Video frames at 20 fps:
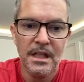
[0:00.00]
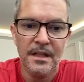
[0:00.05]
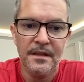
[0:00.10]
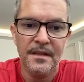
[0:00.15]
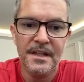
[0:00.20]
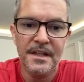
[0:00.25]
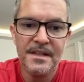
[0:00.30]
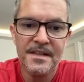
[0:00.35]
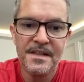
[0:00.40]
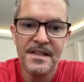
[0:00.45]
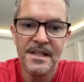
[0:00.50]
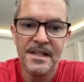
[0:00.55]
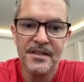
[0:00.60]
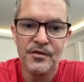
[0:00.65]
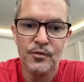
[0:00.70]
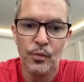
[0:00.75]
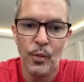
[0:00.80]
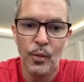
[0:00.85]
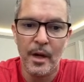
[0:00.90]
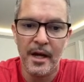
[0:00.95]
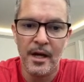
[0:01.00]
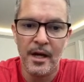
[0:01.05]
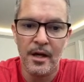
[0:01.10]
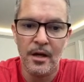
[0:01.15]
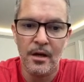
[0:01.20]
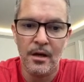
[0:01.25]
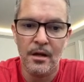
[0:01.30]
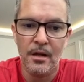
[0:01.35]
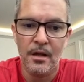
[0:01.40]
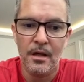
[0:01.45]
This is
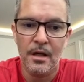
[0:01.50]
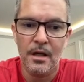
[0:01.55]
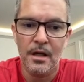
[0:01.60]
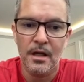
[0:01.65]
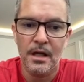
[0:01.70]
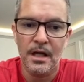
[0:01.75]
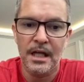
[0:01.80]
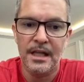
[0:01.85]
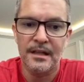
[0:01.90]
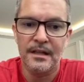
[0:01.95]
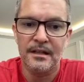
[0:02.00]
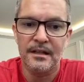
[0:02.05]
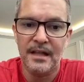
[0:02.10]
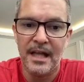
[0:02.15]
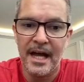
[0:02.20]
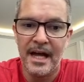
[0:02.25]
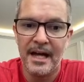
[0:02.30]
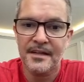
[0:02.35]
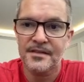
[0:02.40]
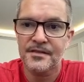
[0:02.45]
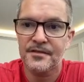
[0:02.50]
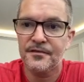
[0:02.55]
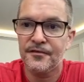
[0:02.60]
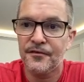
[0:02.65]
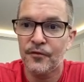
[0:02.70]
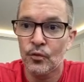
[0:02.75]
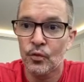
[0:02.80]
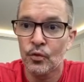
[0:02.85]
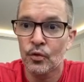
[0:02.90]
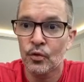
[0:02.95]
where in the last
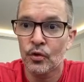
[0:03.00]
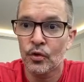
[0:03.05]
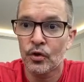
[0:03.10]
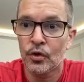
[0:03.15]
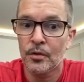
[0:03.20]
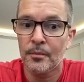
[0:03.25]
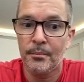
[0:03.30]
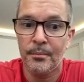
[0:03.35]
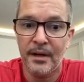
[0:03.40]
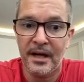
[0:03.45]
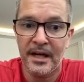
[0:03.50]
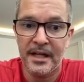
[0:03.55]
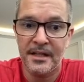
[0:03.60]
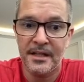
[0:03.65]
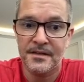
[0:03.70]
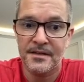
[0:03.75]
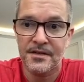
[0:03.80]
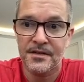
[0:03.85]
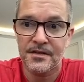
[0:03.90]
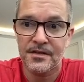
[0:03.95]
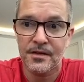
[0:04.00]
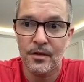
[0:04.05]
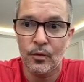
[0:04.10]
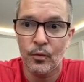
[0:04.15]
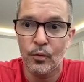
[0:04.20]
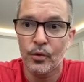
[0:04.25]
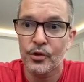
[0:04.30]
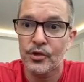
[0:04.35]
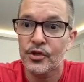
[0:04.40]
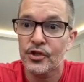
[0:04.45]
4 bytes,
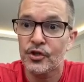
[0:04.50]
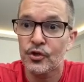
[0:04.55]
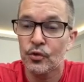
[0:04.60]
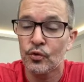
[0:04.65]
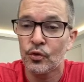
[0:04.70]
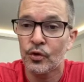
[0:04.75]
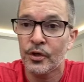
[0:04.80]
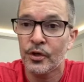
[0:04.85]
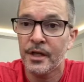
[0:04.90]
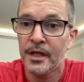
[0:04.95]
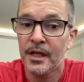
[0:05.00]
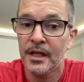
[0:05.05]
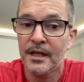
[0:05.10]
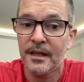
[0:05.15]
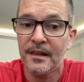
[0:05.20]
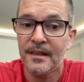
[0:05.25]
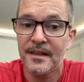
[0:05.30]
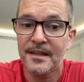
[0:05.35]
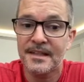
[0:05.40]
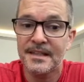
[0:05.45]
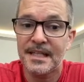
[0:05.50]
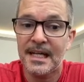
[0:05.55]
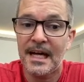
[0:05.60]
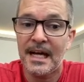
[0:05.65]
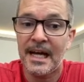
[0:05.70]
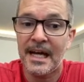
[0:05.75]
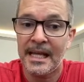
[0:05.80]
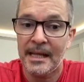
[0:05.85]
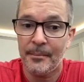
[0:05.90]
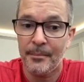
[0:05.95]
we're storing the
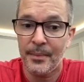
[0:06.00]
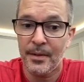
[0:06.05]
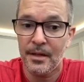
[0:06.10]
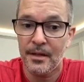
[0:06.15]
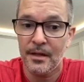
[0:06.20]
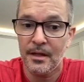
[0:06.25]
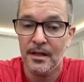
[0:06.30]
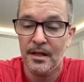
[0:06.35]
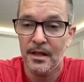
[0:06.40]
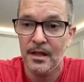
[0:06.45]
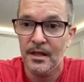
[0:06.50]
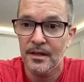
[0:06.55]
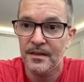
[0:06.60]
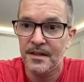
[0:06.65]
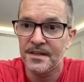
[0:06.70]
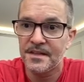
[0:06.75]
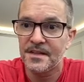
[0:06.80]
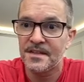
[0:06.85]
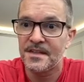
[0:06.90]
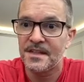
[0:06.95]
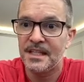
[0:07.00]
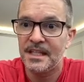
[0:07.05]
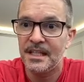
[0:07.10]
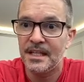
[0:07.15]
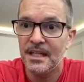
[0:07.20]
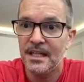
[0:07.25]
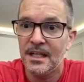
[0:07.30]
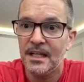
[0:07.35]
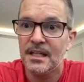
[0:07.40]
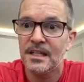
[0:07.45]
type. This is
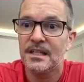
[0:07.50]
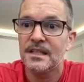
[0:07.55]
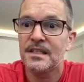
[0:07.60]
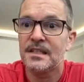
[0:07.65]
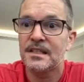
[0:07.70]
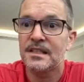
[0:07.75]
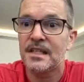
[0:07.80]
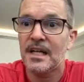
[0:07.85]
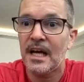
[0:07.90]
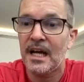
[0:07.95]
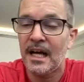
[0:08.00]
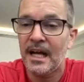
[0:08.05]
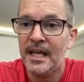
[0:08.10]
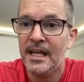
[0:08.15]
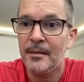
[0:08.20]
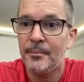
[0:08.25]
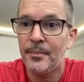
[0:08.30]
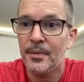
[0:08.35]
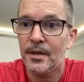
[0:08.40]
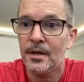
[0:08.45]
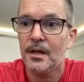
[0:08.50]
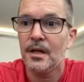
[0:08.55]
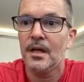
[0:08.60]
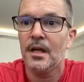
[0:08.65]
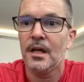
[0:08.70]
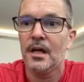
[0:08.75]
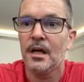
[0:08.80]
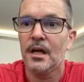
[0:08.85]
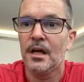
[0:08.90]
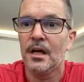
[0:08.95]
the type
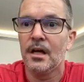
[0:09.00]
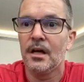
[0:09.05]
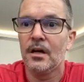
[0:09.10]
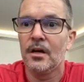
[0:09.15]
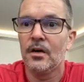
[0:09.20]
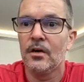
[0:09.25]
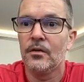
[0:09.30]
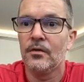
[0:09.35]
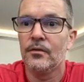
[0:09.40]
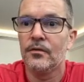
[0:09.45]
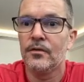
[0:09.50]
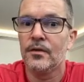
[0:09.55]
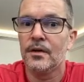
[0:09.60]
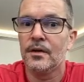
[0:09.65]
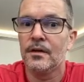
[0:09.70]
of